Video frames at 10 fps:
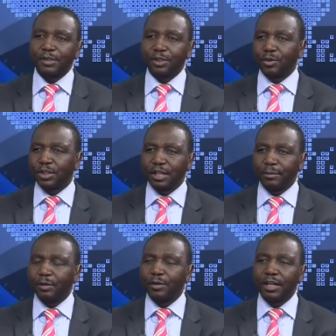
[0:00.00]
situation? I
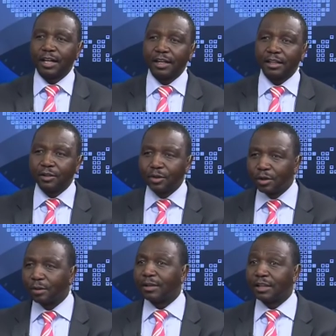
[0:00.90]
mean, we're hearing in
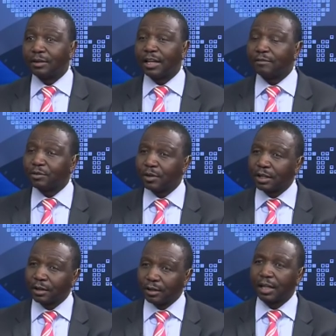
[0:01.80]
Europe that they will have to
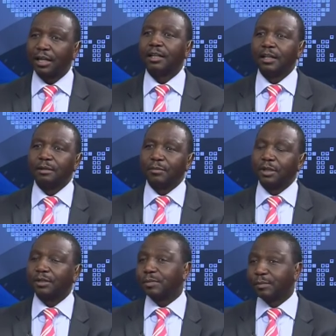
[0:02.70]
work longer
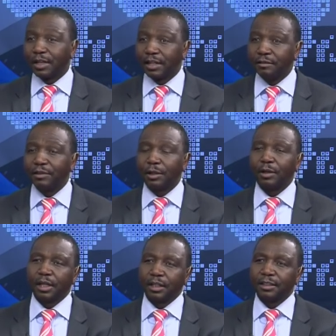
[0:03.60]
because people are living
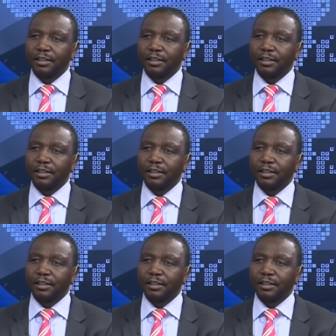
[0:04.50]
longer.